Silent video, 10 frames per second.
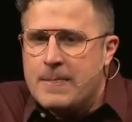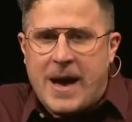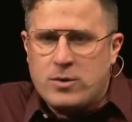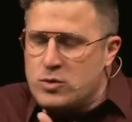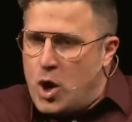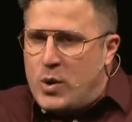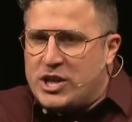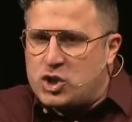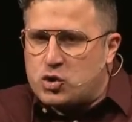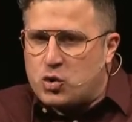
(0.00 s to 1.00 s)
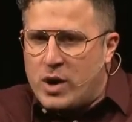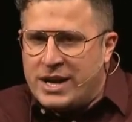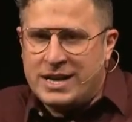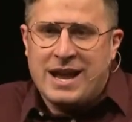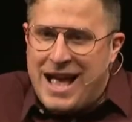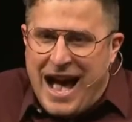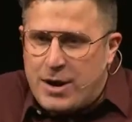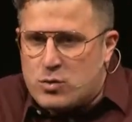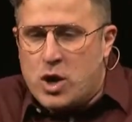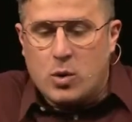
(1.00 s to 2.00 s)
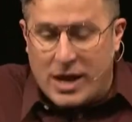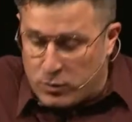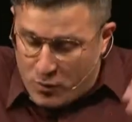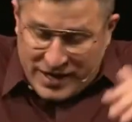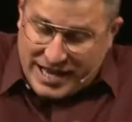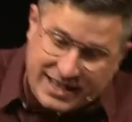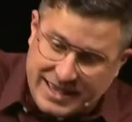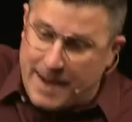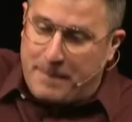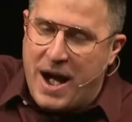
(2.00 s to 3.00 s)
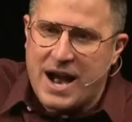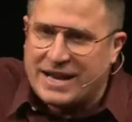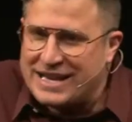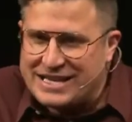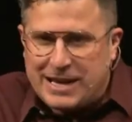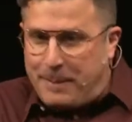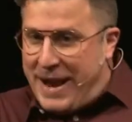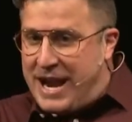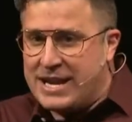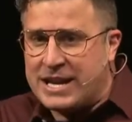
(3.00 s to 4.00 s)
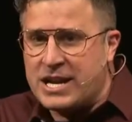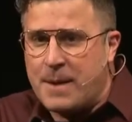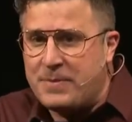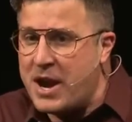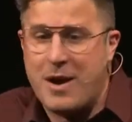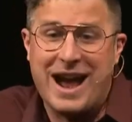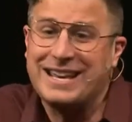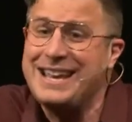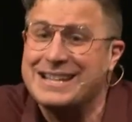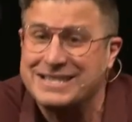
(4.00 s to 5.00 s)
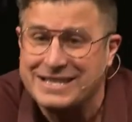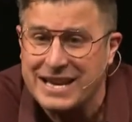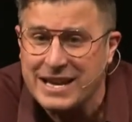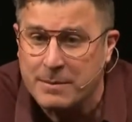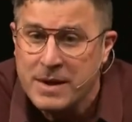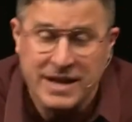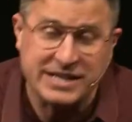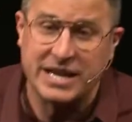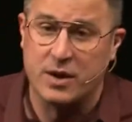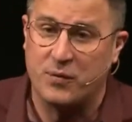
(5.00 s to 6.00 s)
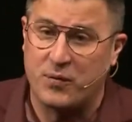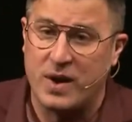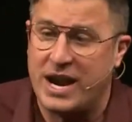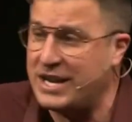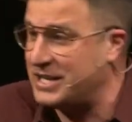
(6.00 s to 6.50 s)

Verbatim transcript: I don't know his training. I don't know, like when we hit that pocket, is he panicking up there? I can't see him. Is he afraid?